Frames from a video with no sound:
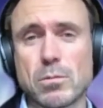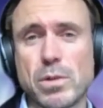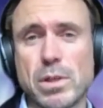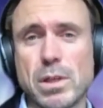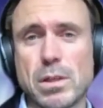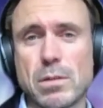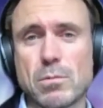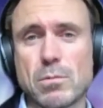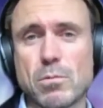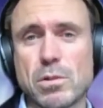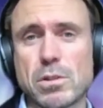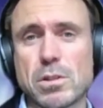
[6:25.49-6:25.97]

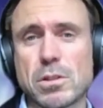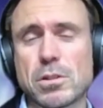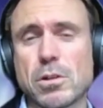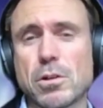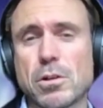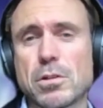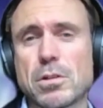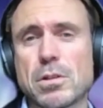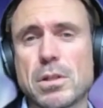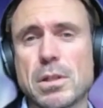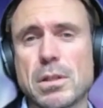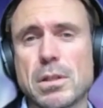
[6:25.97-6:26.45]
We
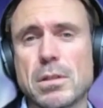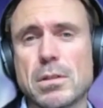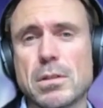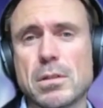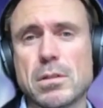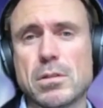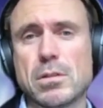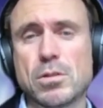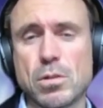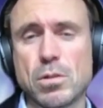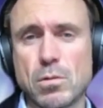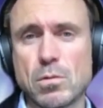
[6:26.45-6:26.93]
started
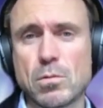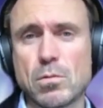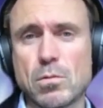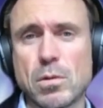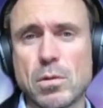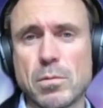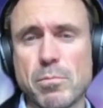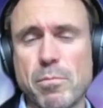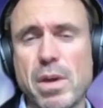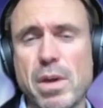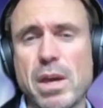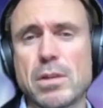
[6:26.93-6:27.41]
2
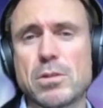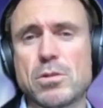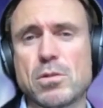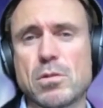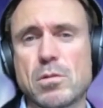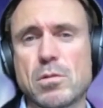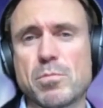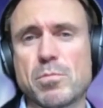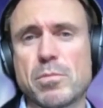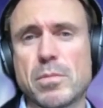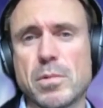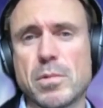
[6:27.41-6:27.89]

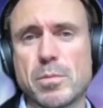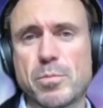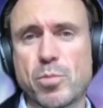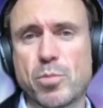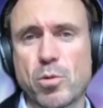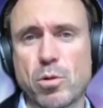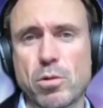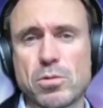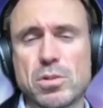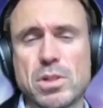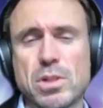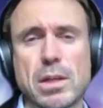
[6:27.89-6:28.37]
major
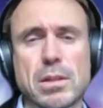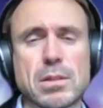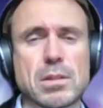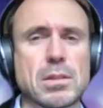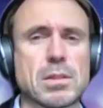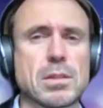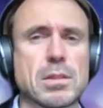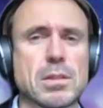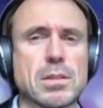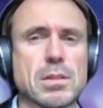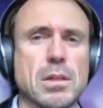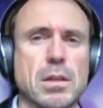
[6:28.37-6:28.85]

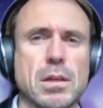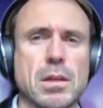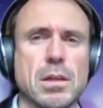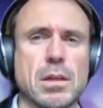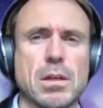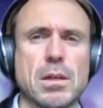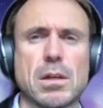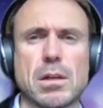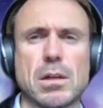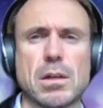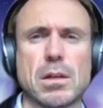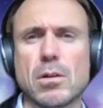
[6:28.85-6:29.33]
projects
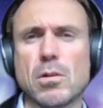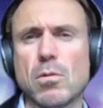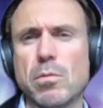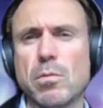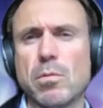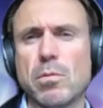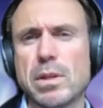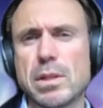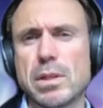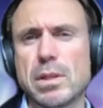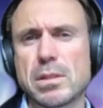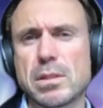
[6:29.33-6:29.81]

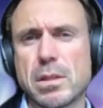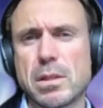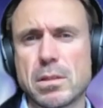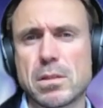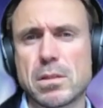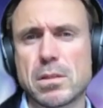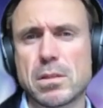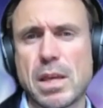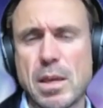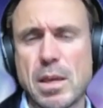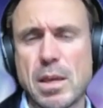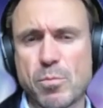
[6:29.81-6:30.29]
only
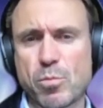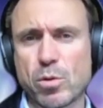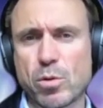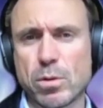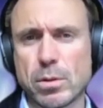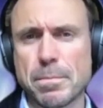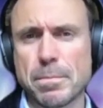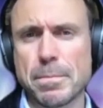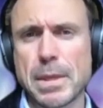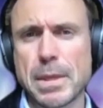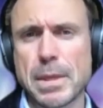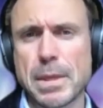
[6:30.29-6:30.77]
since
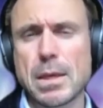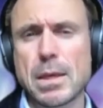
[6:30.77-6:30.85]
April.